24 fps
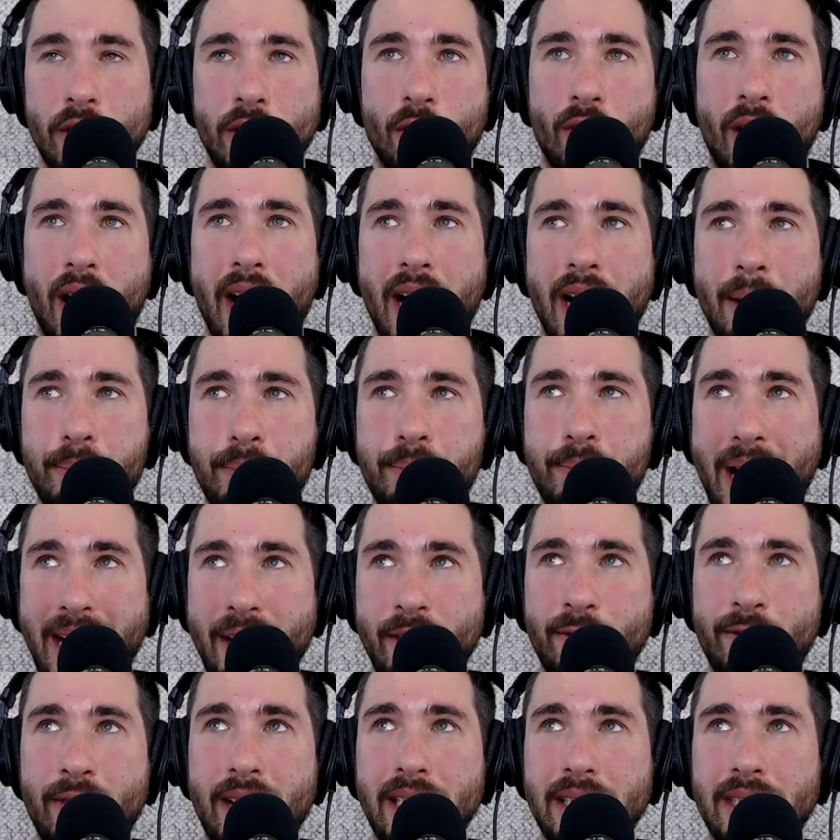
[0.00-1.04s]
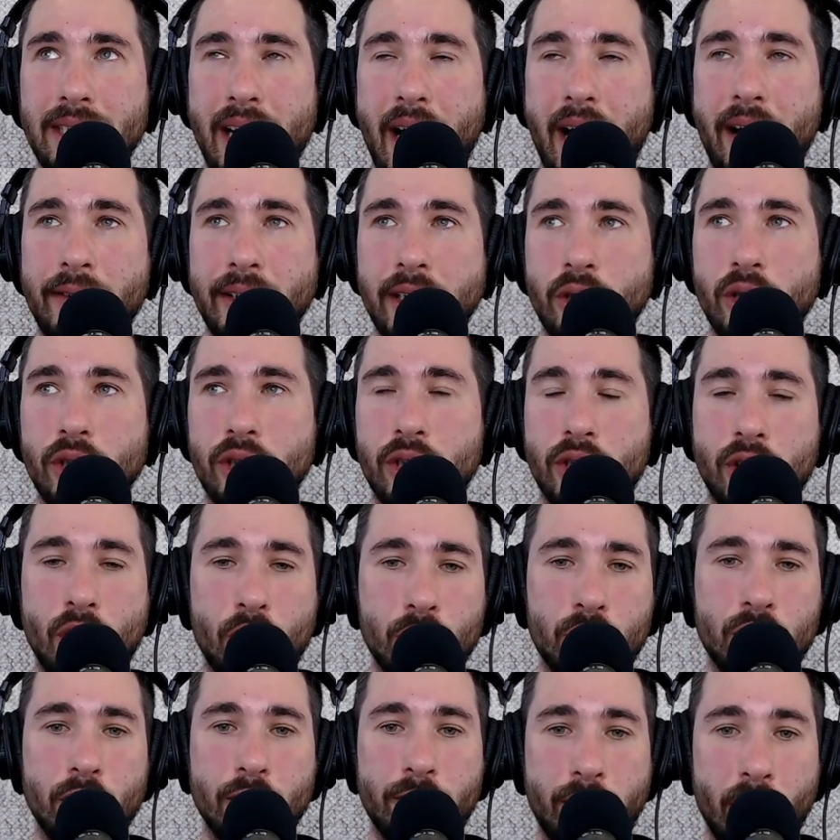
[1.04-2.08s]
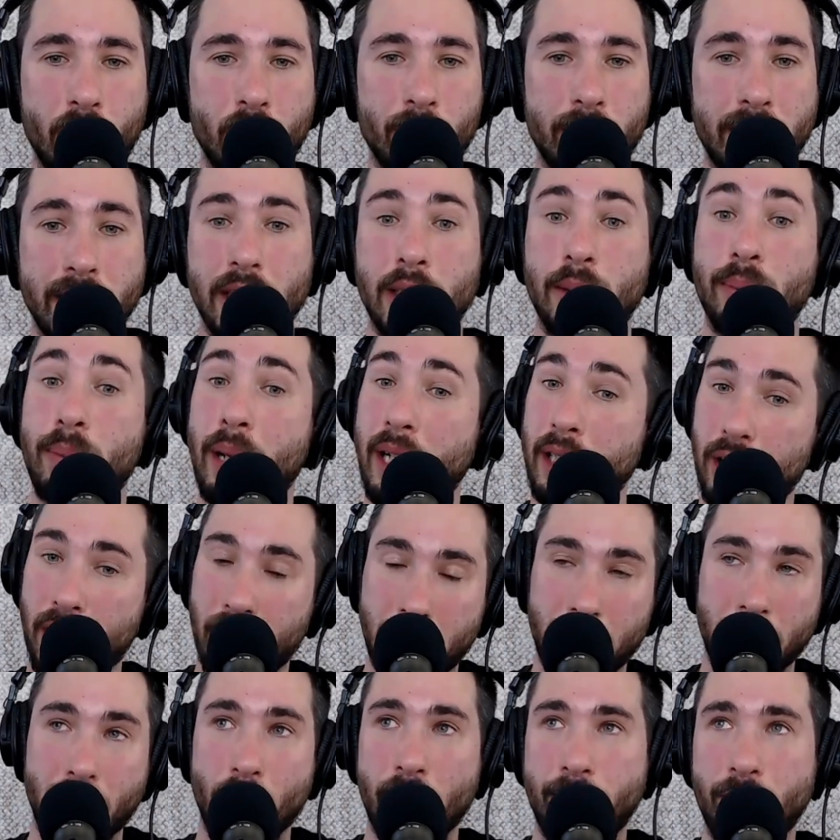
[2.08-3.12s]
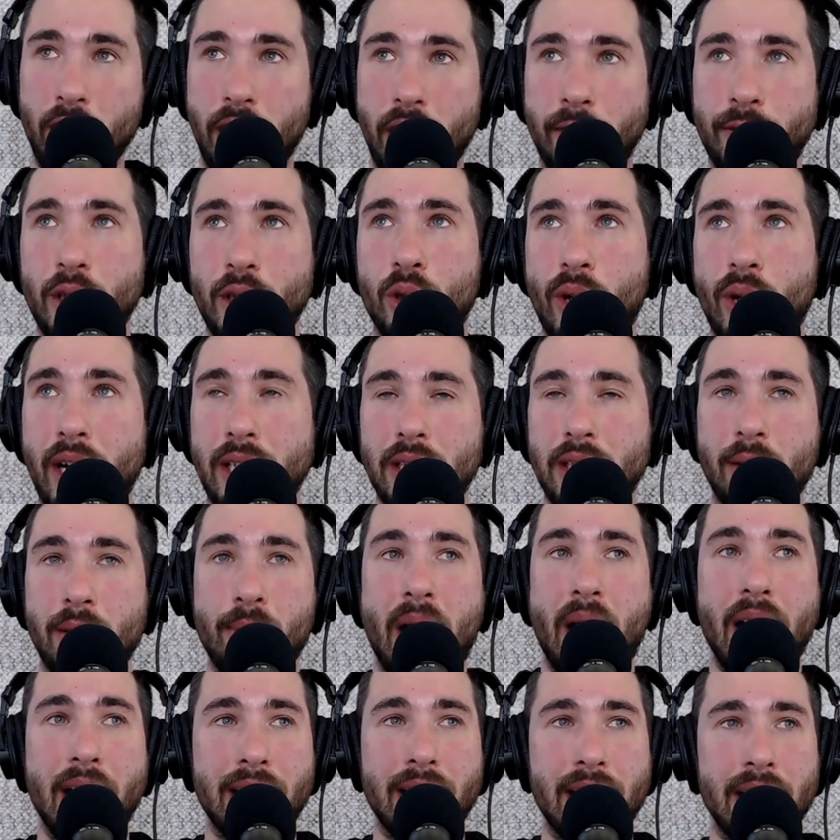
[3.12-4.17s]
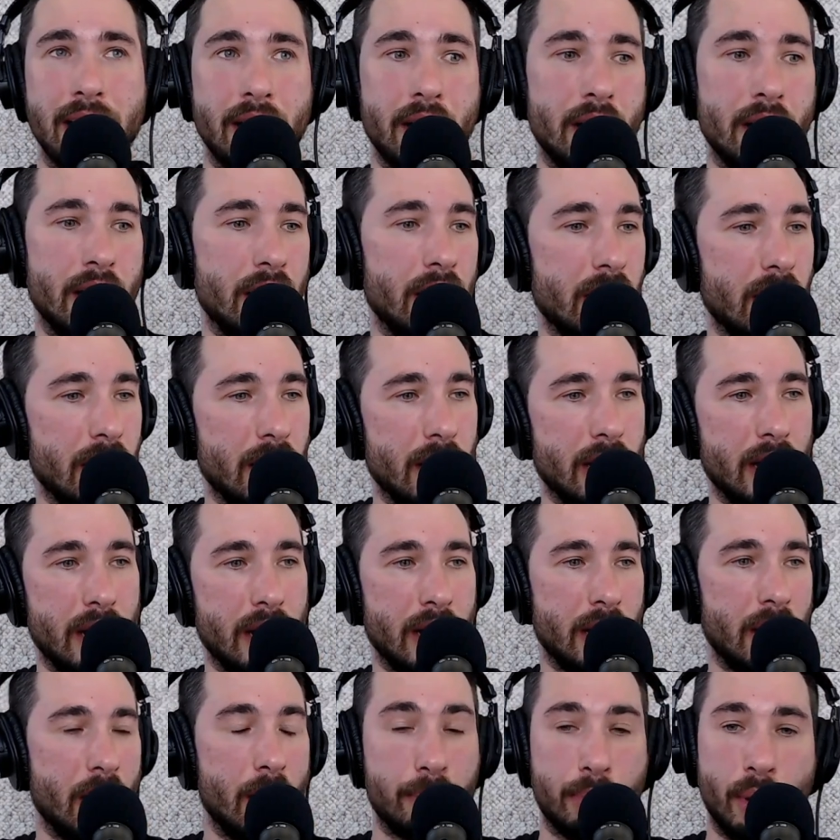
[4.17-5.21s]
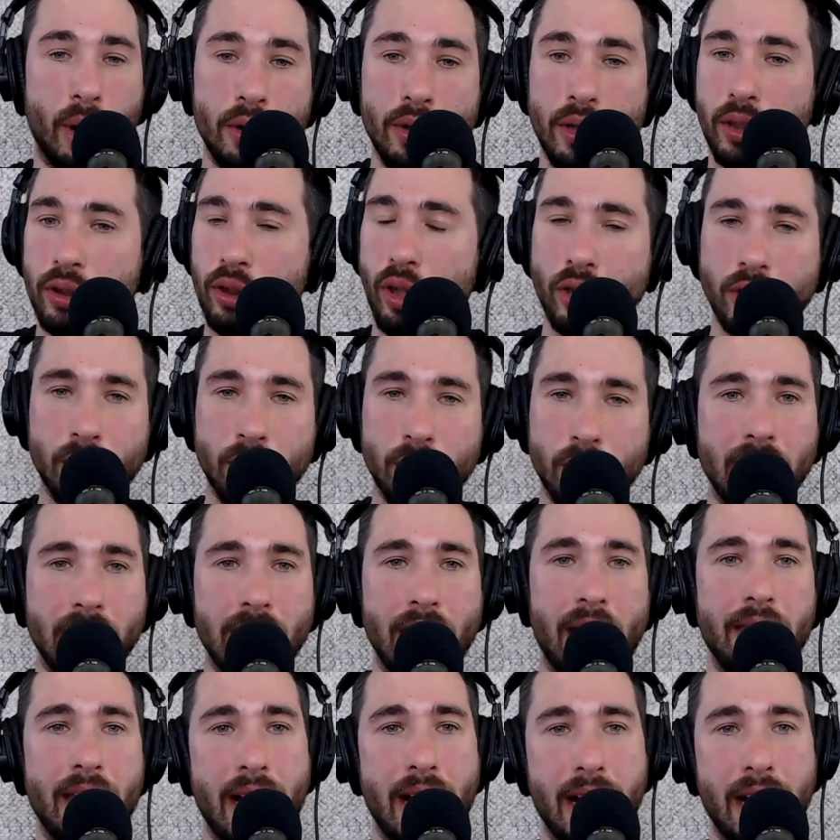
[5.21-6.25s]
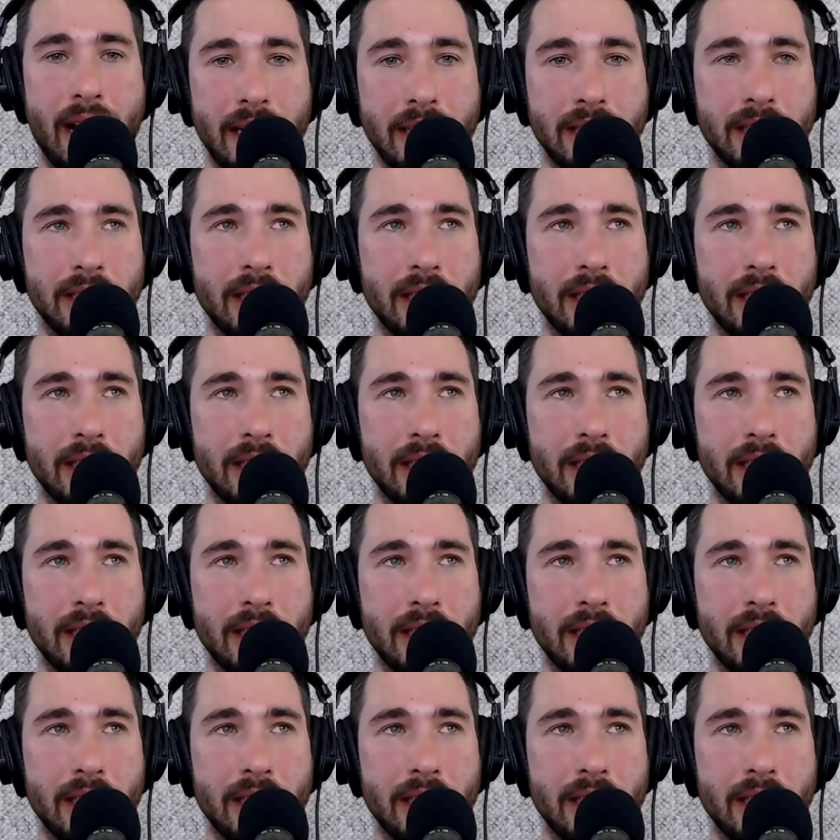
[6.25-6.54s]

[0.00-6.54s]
There, there are benefits to having a good social following, especially, you know, if you're, if you're trying to market a, a, a product or something like that.